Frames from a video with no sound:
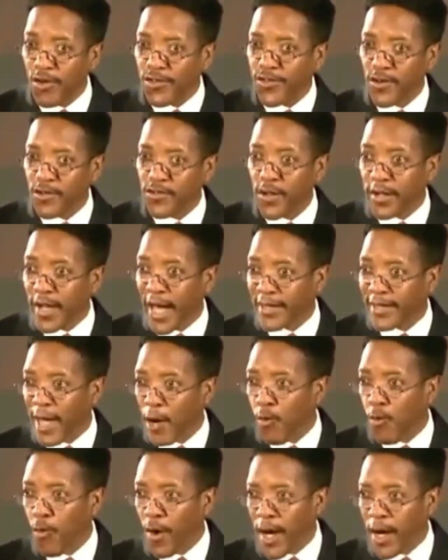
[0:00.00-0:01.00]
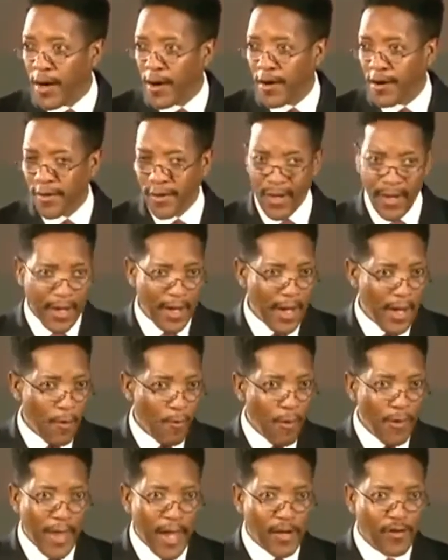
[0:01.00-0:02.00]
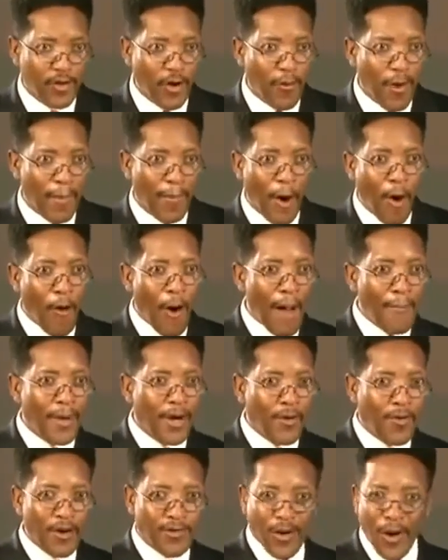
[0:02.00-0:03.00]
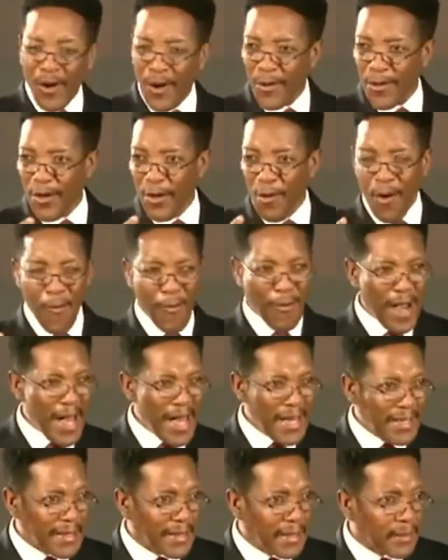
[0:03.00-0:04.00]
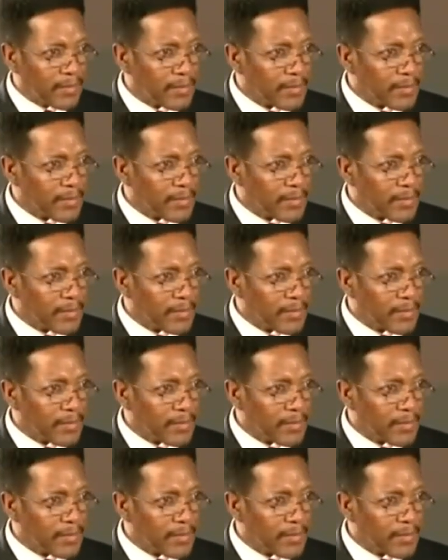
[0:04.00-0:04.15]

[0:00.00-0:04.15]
Christians look like they're weird when they show up. Oh, I'm a Christian. Oh, you are what?